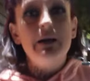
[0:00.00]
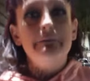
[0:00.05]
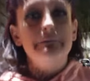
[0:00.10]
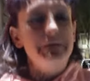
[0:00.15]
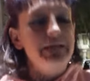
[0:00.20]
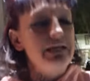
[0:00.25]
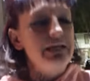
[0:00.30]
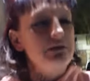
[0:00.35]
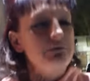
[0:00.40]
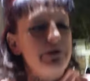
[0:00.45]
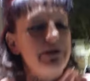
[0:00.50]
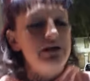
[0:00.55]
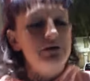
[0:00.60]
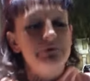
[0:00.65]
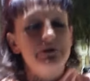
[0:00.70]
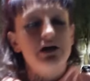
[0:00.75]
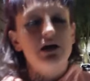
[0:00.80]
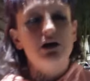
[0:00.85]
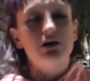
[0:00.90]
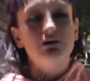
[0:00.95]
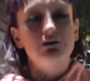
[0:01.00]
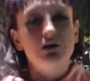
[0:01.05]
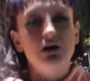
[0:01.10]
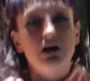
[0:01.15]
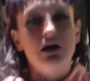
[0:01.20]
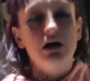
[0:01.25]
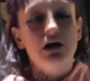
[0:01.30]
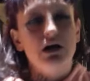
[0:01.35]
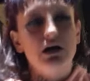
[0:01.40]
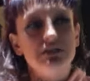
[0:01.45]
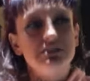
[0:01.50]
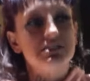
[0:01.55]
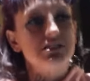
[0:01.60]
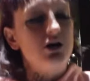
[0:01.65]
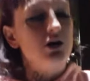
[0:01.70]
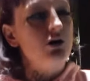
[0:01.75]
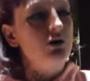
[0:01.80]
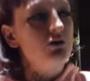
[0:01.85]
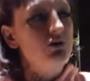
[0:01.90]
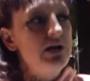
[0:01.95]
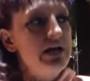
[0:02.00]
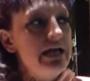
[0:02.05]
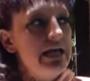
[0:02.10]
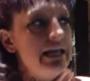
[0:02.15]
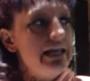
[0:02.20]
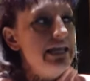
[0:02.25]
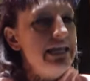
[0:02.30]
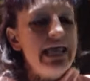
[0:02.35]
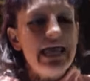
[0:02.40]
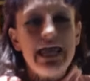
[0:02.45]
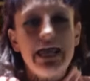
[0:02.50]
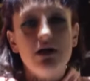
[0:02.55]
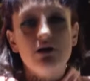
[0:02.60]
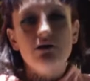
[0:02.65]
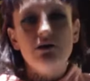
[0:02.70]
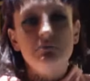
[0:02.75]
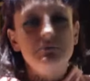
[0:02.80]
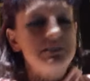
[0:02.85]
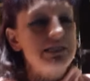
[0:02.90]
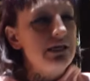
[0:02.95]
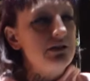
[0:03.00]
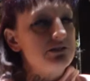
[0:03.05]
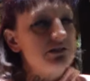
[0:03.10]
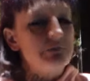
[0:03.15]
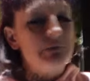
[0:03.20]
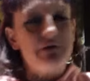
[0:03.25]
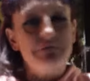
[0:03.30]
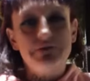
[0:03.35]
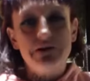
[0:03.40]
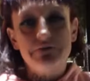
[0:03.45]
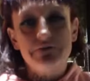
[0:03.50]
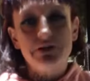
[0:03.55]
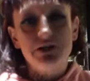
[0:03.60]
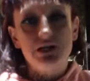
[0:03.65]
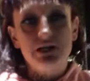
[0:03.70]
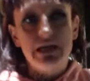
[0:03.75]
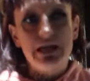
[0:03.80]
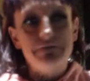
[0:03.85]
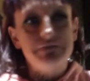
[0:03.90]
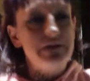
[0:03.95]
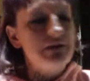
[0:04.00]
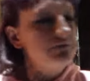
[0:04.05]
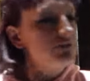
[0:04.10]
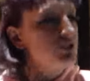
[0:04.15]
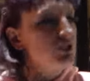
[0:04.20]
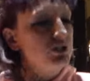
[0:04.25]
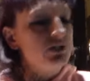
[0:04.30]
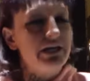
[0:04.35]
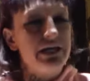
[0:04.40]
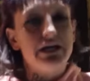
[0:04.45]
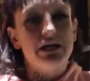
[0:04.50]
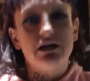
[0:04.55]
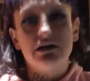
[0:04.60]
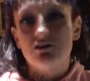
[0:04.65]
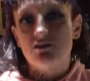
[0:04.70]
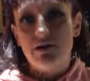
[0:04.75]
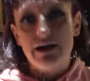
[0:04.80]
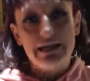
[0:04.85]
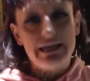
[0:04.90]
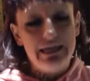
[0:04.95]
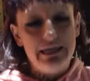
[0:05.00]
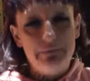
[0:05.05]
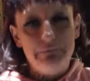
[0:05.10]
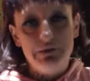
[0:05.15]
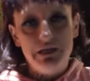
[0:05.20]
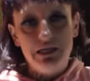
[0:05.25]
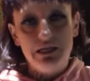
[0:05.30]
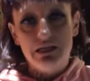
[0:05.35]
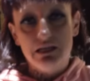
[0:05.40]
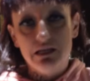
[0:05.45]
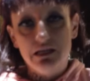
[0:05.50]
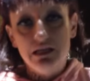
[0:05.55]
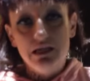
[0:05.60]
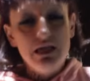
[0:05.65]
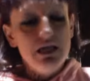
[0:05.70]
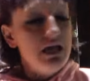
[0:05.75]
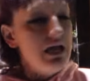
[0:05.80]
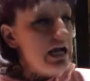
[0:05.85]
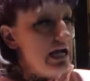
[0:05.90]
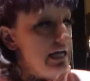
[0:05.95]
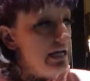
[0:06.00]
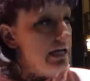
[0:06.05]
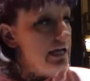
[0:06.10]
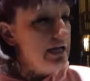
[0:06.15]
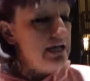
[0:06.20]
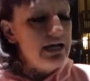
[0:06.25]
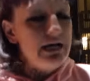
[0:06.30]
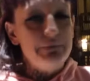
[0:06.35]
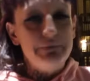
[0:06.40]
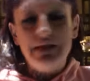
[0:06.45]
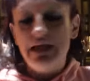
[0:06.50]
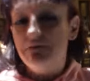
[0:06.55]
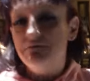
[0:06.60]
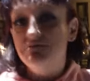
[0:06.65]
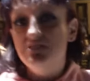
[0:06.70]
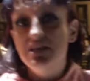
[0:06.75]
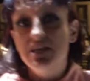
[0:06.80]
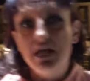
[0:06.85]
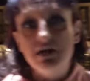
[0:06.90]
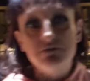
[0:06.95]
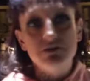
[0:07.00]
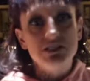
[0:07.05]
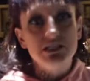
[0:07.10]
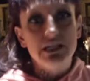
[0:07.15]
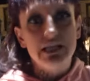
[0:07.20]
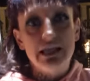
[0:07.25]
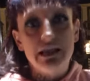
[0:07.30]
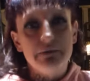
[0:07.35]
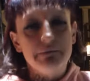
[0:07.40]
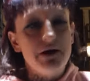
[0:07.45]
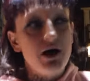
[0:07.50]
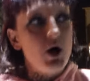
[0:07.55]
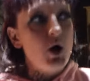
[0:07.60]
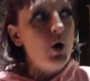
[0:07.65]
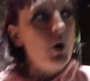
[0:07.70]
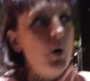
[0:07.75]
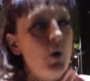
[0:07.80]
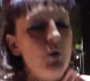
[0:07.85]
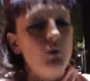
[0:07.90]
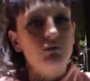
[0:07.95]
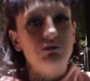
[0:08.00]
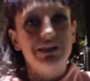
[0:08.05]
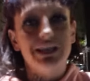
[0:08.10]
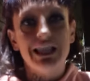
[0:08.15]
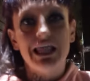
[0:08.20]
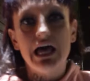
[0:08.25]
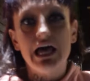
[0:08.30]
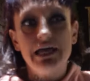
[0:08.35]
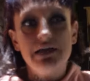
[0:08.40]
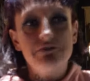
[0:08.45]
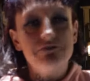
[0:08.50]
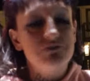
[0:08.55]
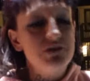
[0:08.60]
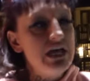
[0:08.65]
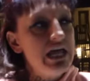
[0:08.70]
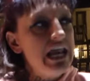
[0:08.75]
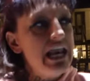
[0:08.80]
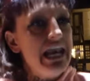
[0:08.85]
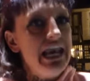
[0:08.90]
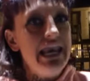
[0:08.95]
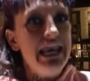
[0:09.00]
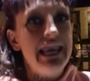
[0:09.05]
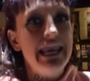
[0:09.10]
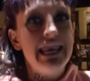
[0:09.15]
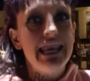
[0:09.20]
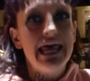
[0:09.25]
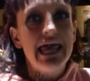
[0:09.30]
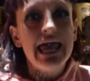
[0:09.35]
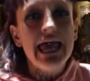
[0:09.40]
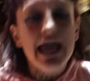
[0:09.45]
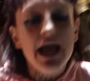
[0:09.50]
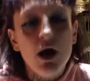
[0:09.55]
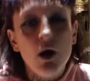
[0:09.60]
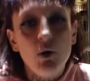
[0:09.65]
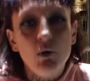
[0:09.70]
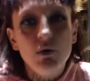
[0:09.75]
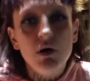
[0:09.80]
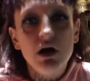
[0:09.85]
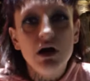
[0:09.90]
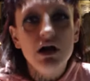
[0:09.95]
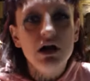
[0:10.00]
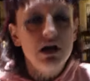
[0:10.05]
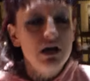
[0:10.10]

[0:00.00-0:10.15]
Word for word: But anyway, here we go. Uh, so now I'm tell you something I've never done. I've never took care of crackhead men. I, I mean, I've never done it in my whole life. Now.